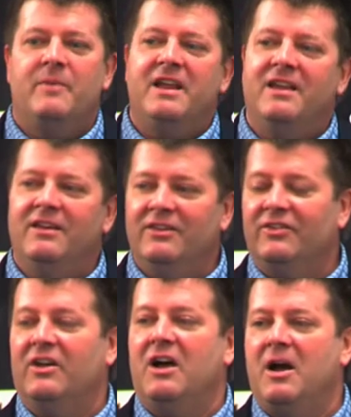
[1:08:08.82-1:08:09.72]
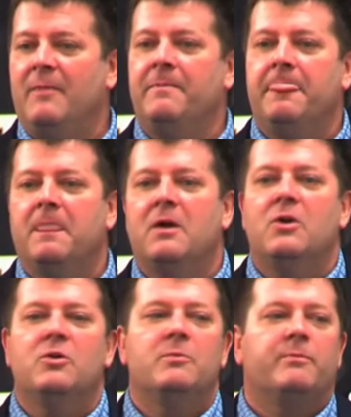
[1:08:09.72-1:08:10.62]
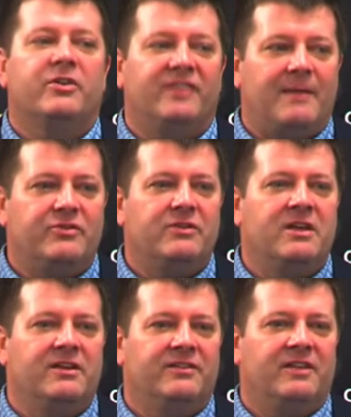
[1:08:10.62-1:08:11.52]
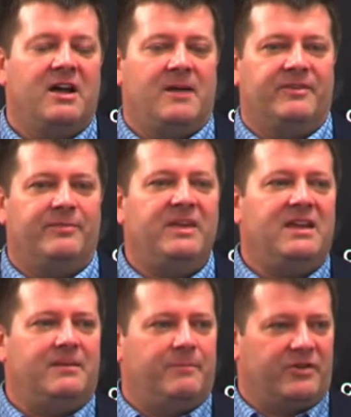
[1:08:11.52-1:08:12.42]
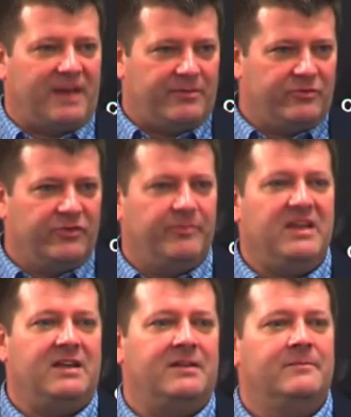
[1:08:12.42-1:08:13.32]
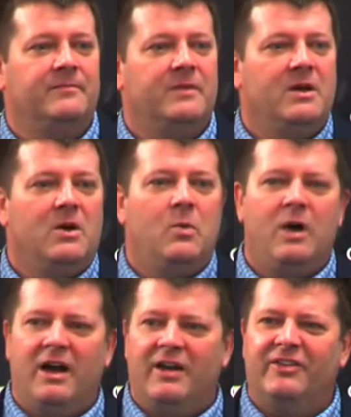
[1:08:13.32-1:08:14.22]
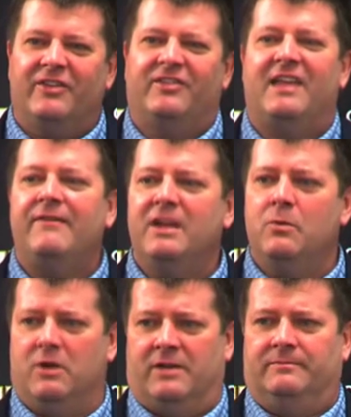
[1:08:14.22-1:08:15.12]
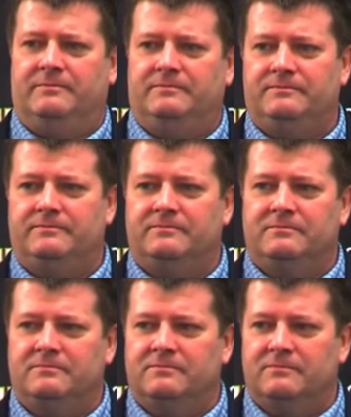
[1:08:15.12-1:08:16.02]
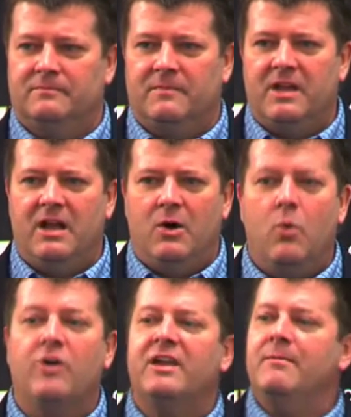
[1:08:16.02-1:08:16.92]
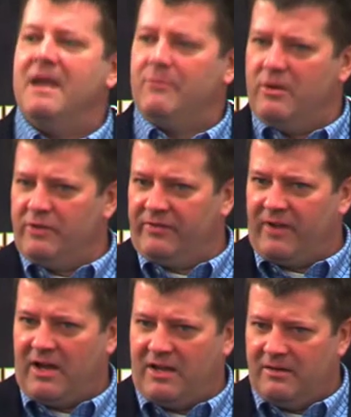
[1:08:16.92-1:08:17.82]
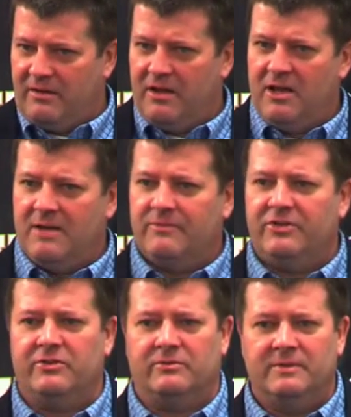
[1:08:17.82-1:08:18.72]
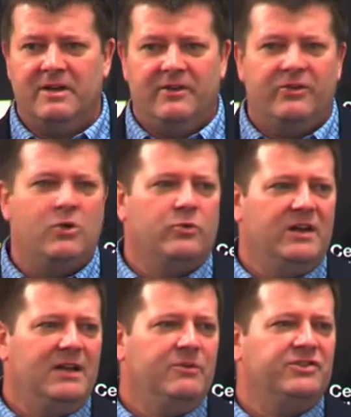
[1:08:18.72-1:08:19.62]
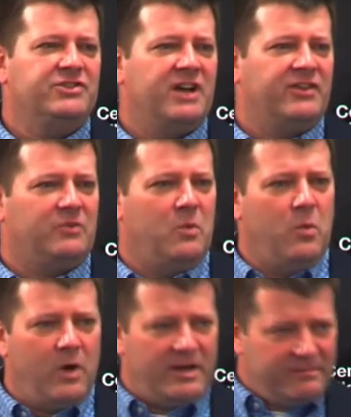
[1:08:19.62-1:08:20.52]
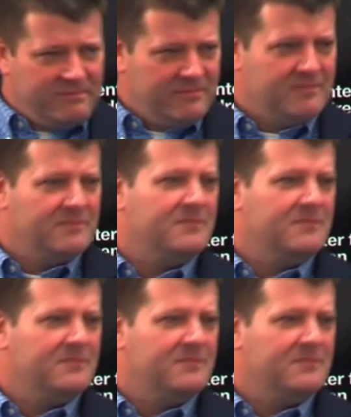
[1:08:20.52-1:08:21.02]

but his perceptual speed was 71. You know, working memory was fine too. So it really was just one